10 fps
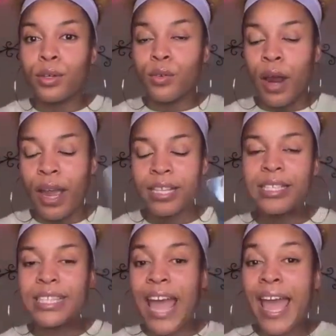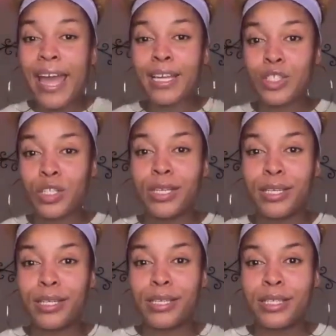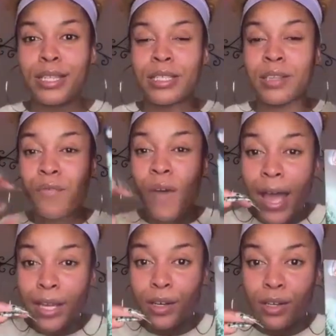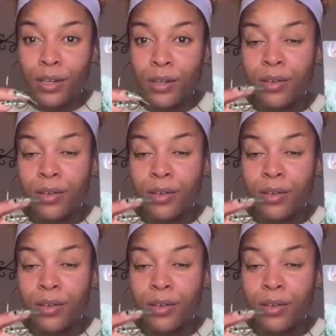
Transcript: right? Sag is this fire,